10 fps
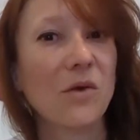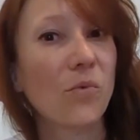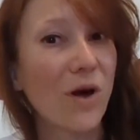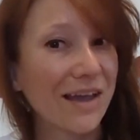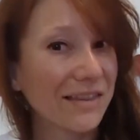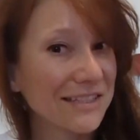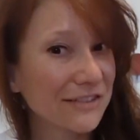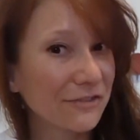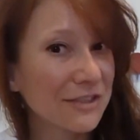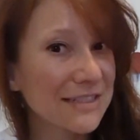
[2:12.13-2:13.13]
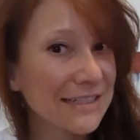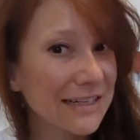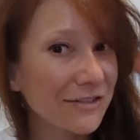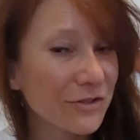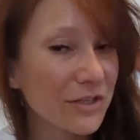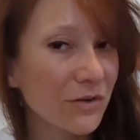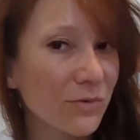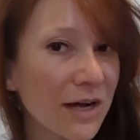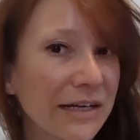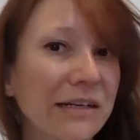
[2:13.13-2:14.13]
Why the difference in the end result
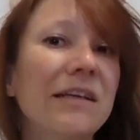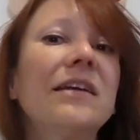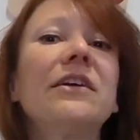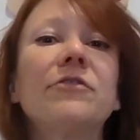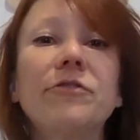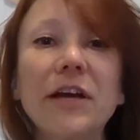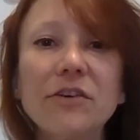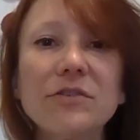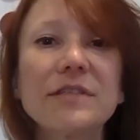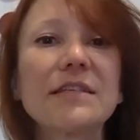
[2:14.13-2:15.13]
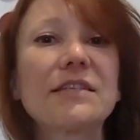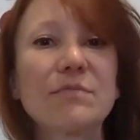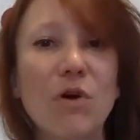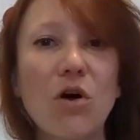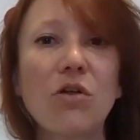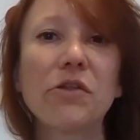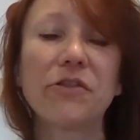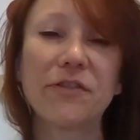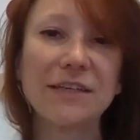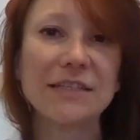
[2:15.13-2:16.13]
wine? Fiano is a small,
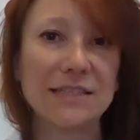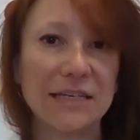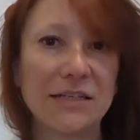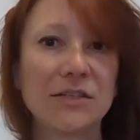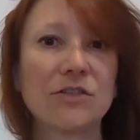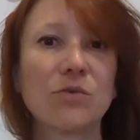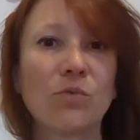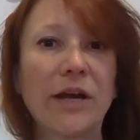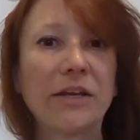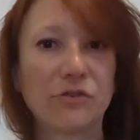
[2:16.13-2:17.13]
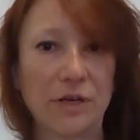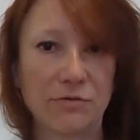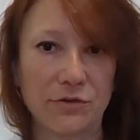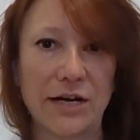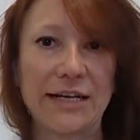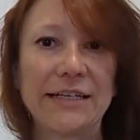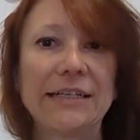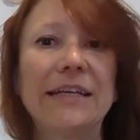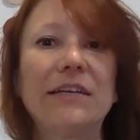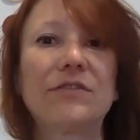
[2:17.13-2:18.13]
thick-skinned white grape variety
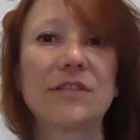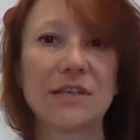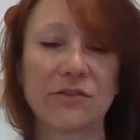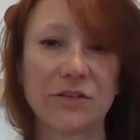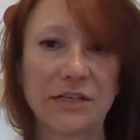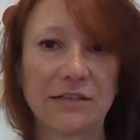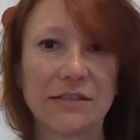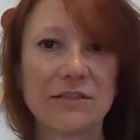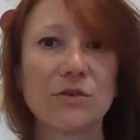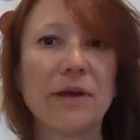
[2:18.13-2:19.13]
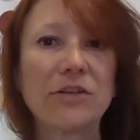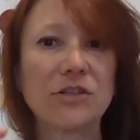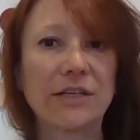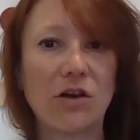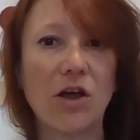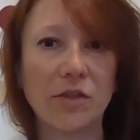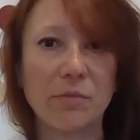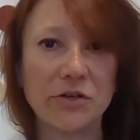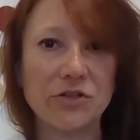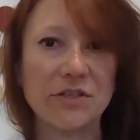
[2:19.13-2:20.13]
native to southern Italy. So imagine on the
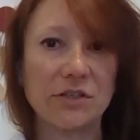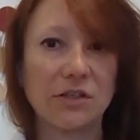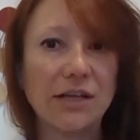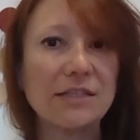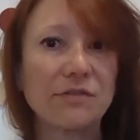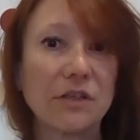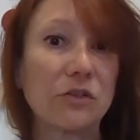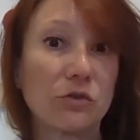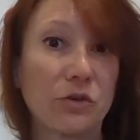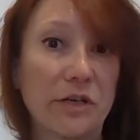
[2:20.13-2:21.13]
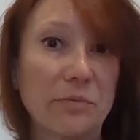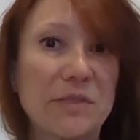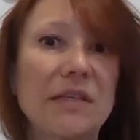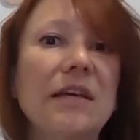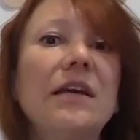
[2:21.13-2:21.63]
bunches there are lots of little grapes.